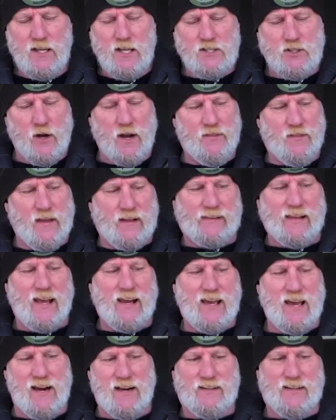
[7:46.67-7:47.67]
So I think
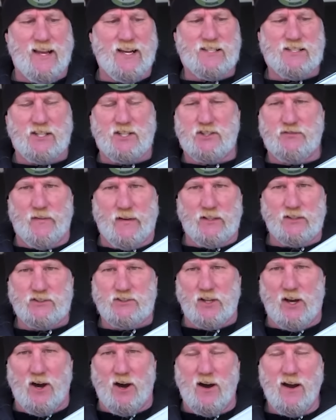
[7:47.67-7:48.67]
that kind of takes the Sven
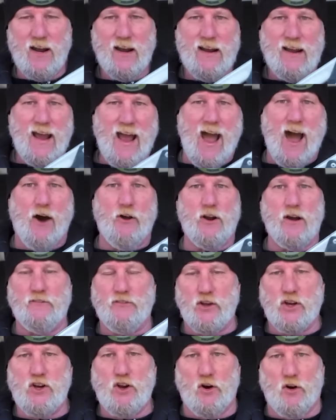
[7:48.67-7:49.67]
saw out
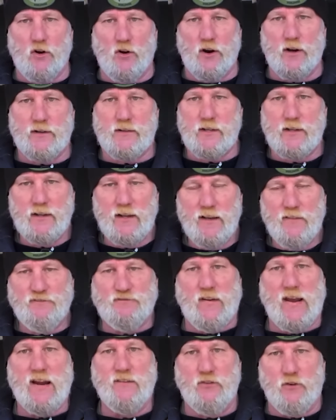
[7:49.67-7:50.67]
of the current
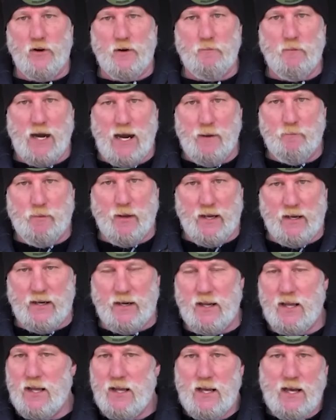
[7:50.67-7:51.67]
favor, in my
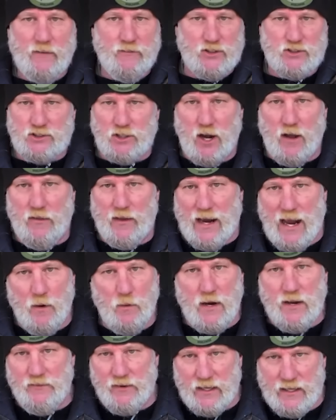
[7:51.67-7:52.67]
opinion, of a saw that I
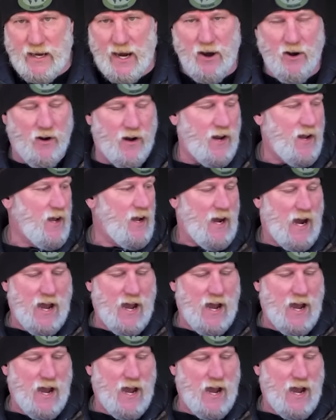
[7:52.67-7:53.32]
would even carry.